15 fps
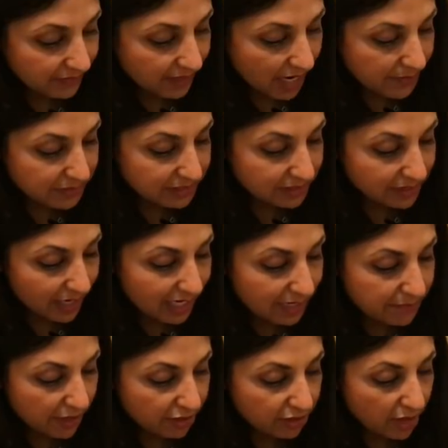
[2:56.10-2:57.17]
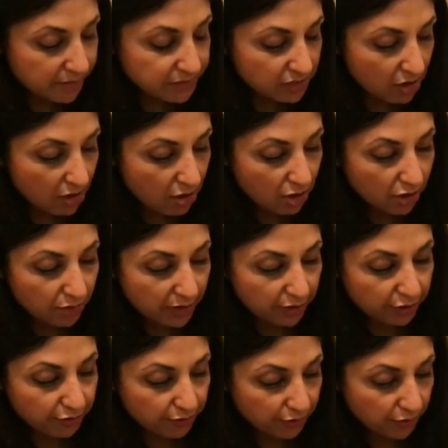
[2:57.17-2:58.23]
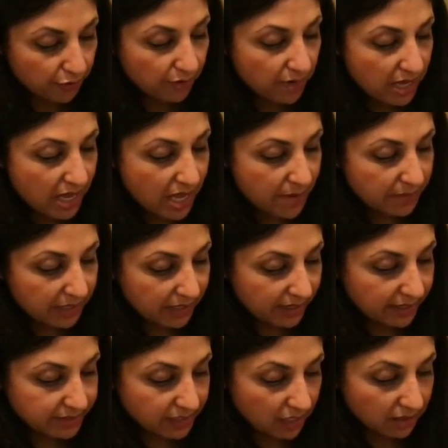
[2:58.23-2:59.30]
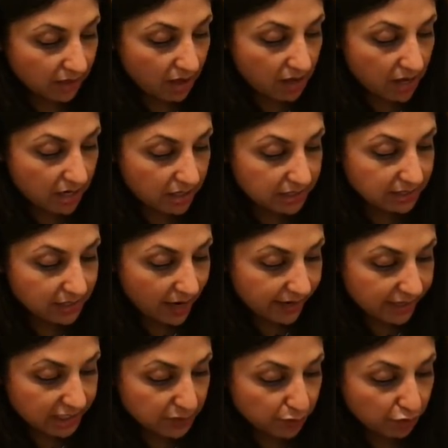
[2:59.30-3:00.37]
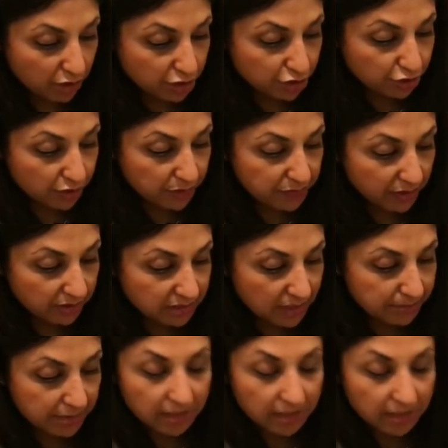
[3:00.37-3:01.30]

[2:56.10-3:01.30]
I'm sliding my thumbs all the way through because a lot of sinus pressure and buildup